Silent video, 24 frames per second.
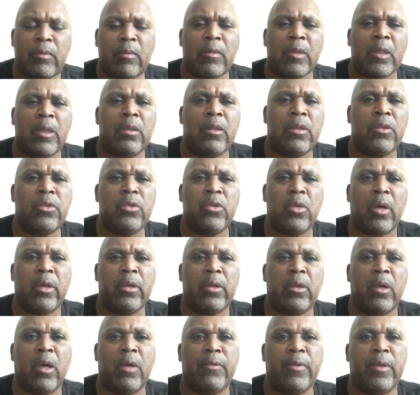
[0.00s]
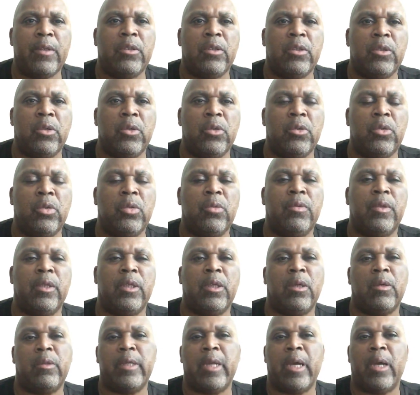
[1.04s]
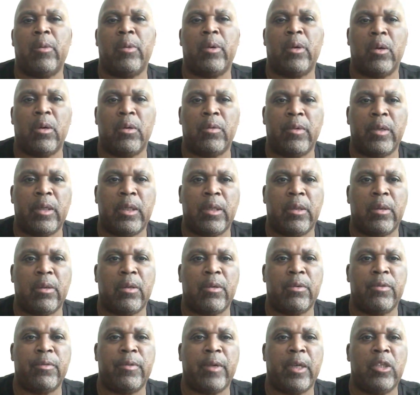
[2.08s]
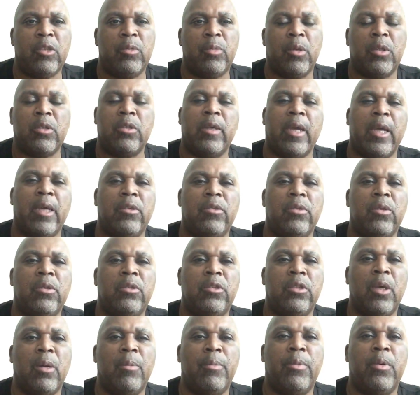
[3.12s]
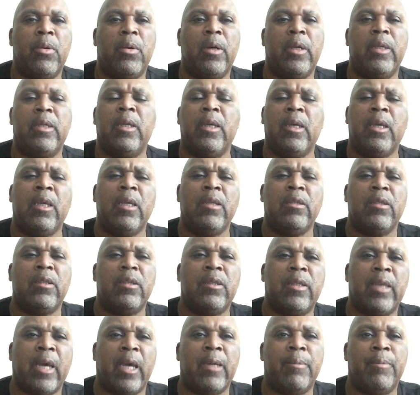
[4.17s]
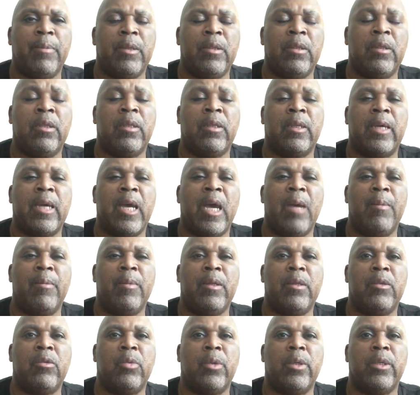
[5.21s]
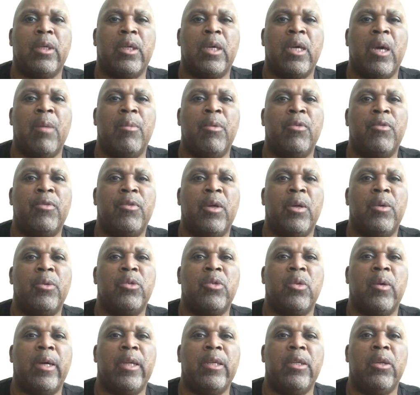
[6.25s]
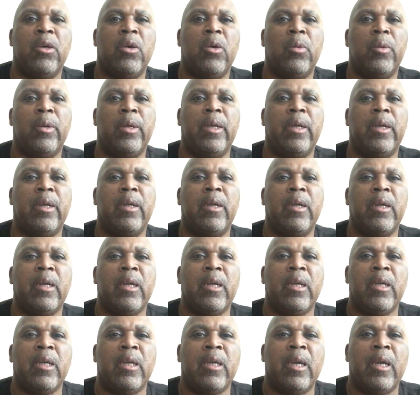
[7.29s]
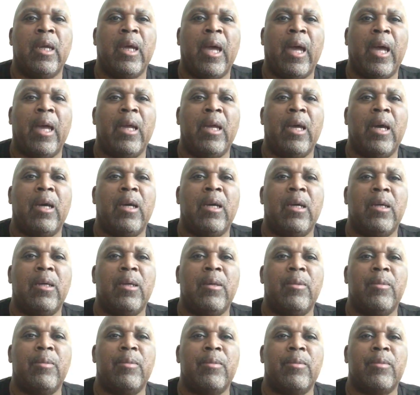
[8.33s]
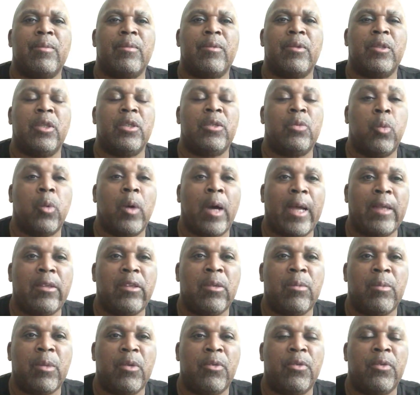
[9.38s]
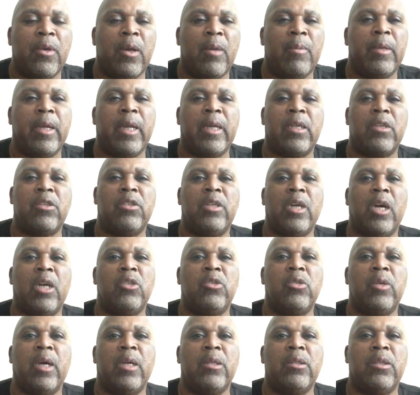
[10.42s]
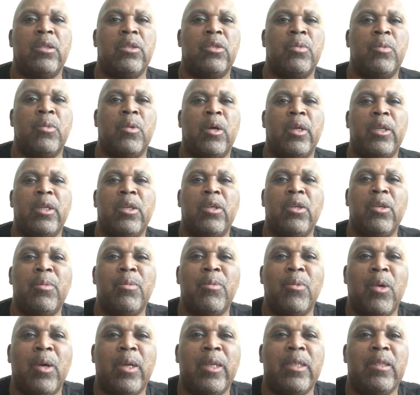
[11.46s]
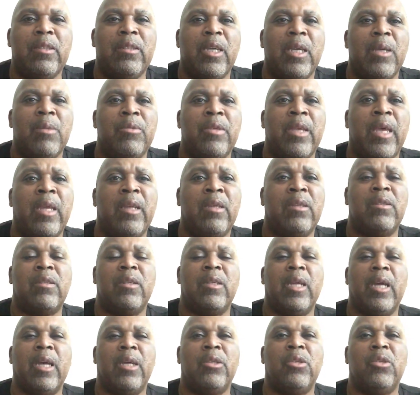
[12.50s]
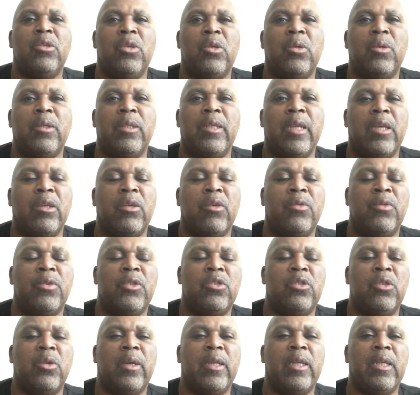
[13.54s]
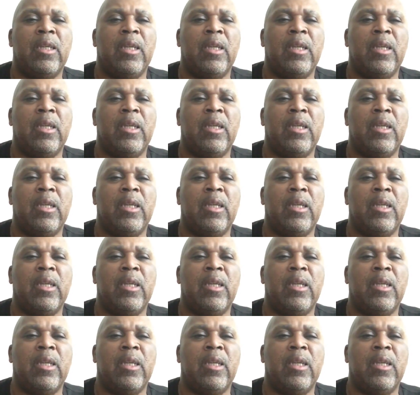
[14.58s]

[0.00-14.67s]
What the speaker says: to start it off as a YouTube video, now we're over here on Facebook. So as you jump on, just type into the comments where you're coming from so I know where you're watching me from, and I can shout you out this morning. Good morning, James Anderson. How you doing? Thank you for joining.